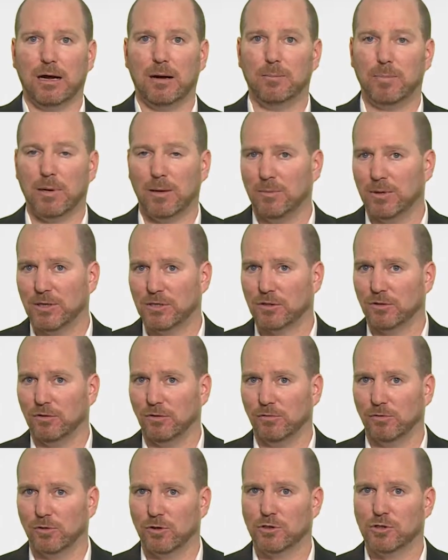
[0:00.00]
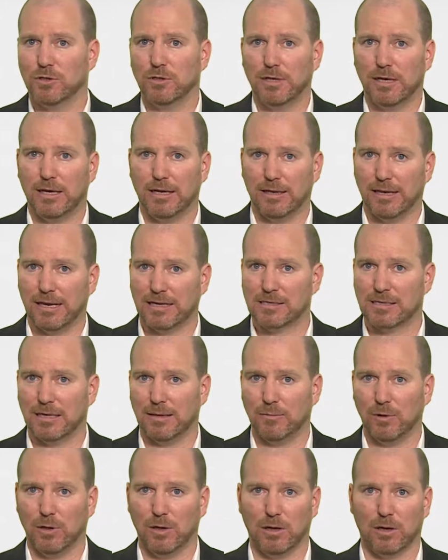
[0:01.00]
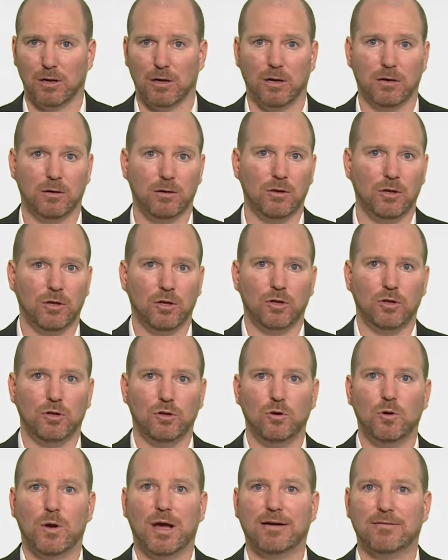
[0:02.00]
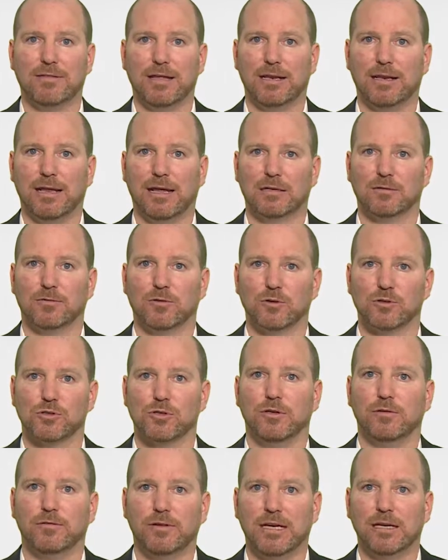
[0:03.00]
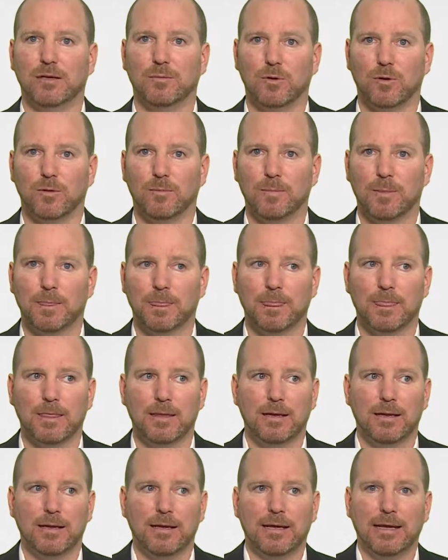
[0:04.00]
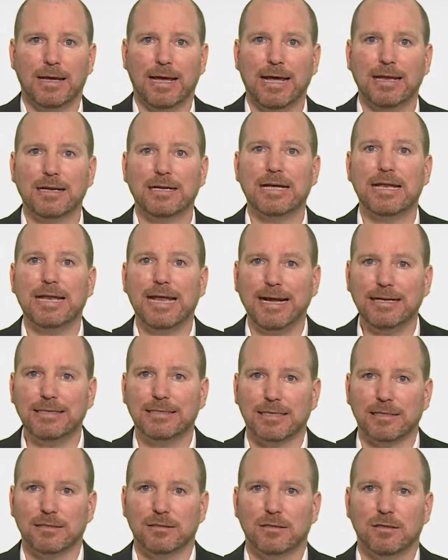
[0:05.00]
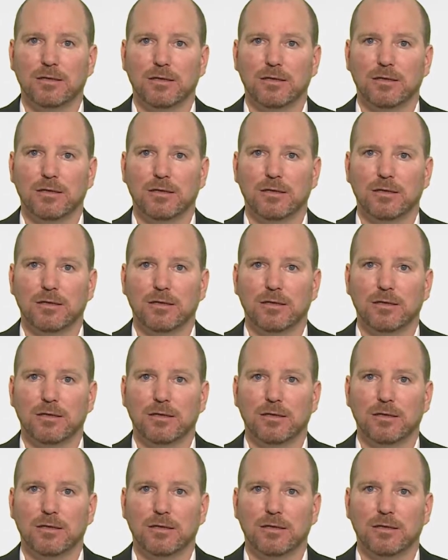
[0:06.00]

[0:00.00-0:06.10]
publish a new version, and next time you log on, you have that next version available. And connected.